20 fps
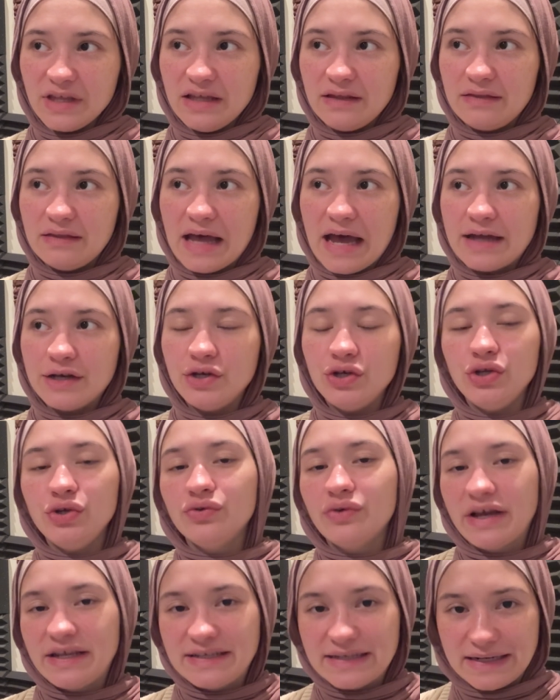that new
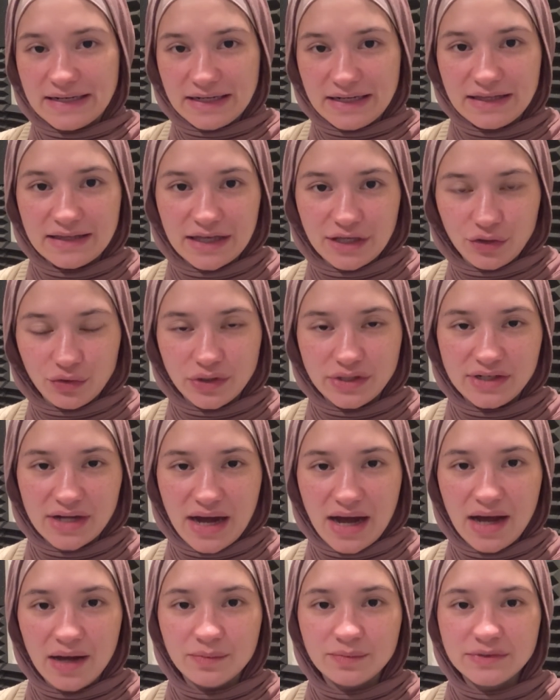identity that you
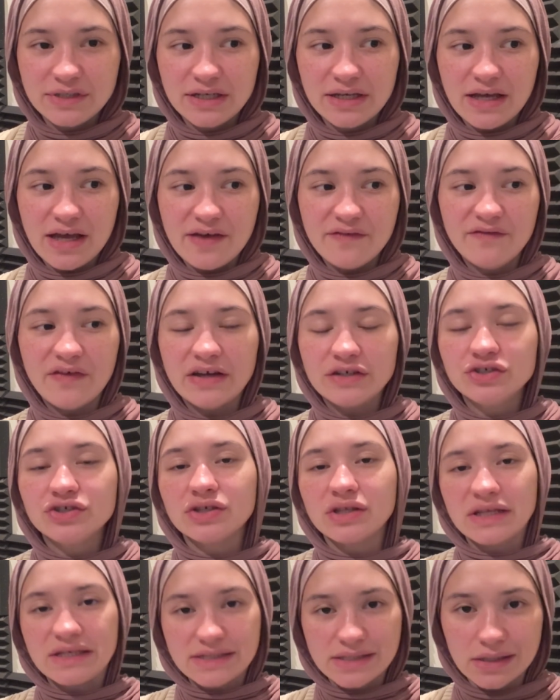adopt
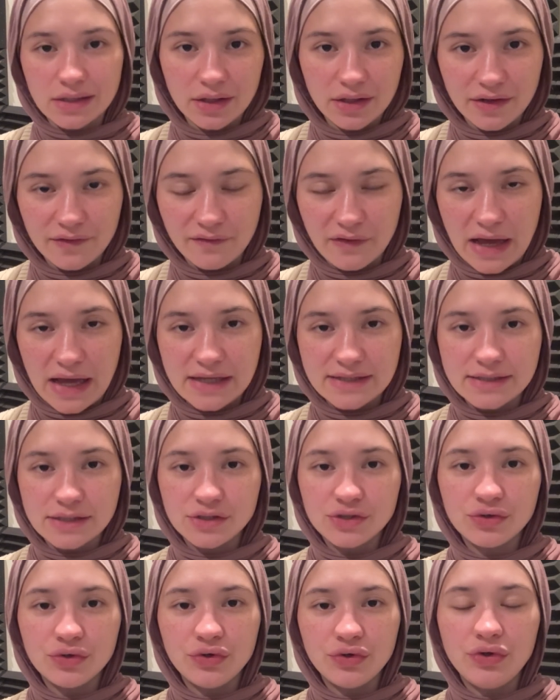eventually solidifies
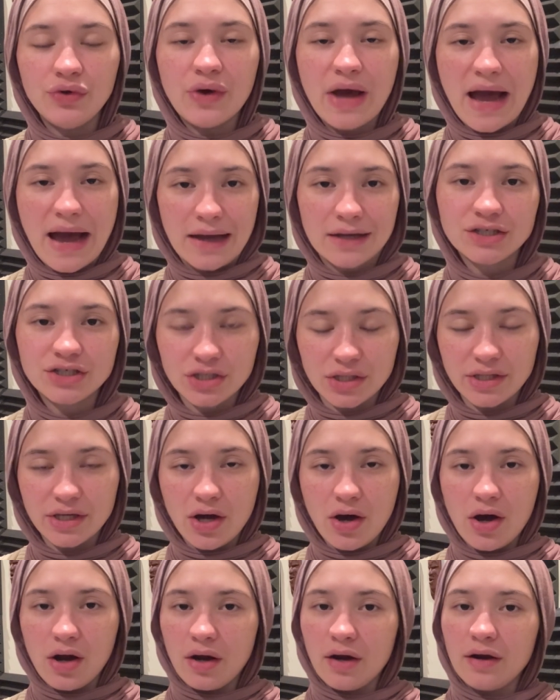into who you actually
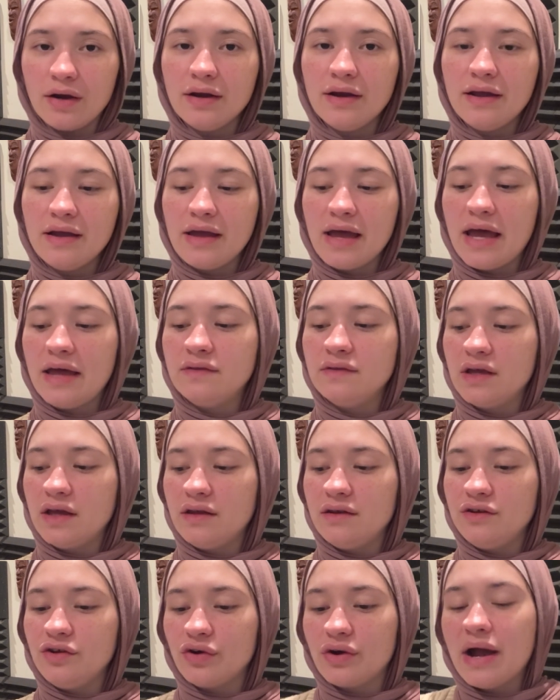are. And
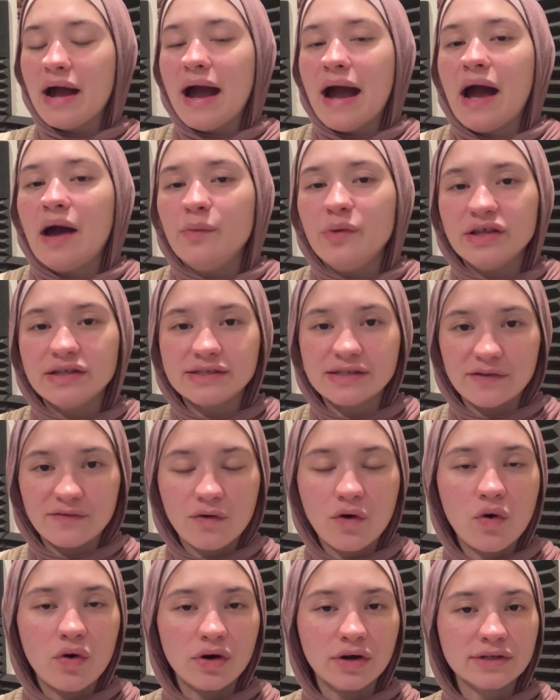then your habits, of
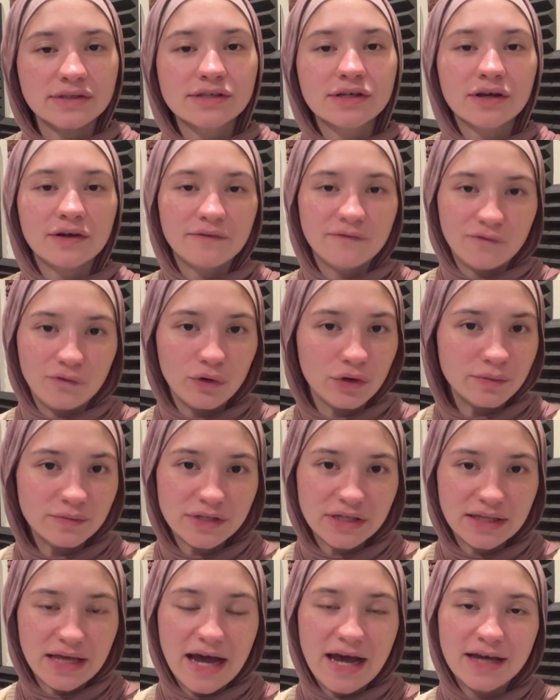course, conform
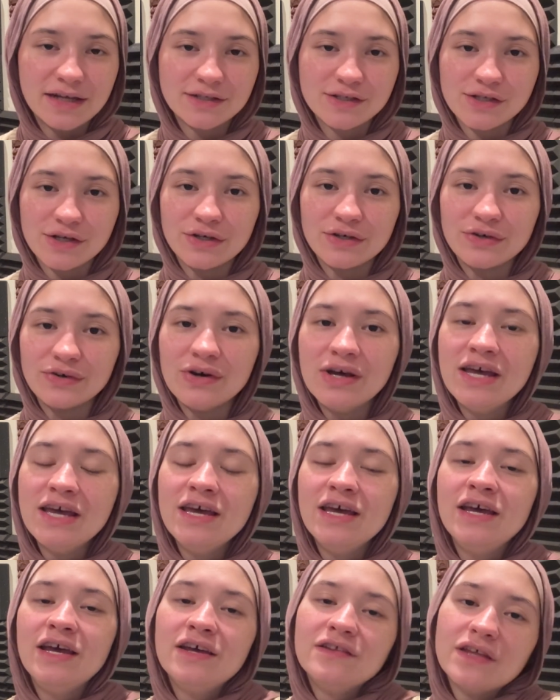to that. So
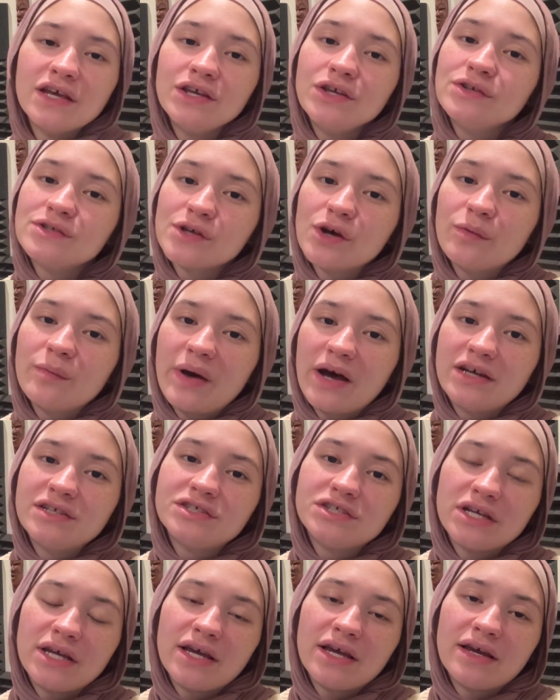thank you so
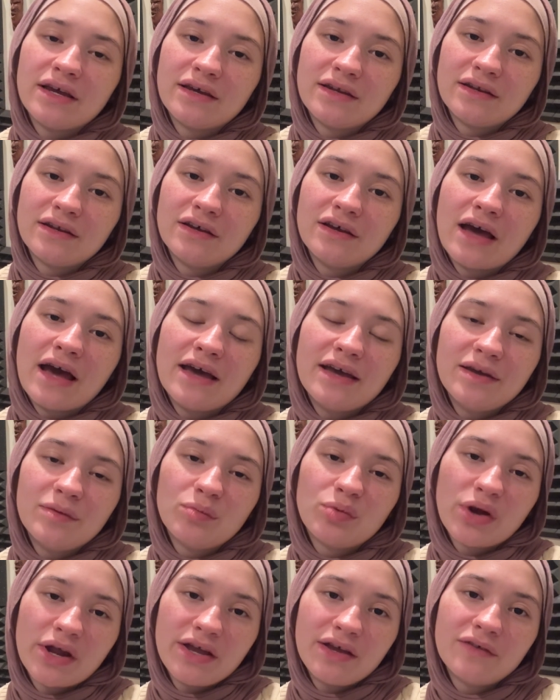much. And I am
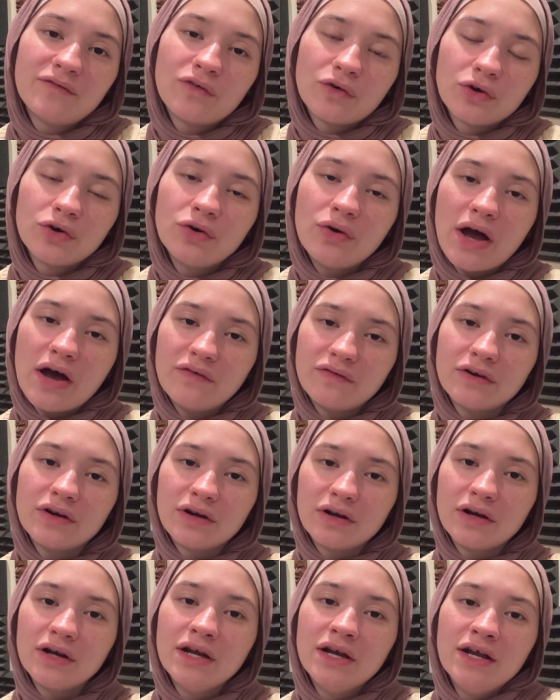praying for
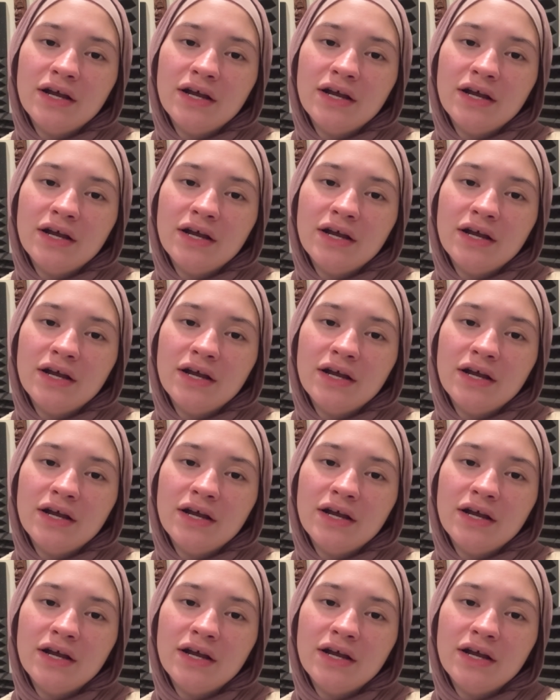whoever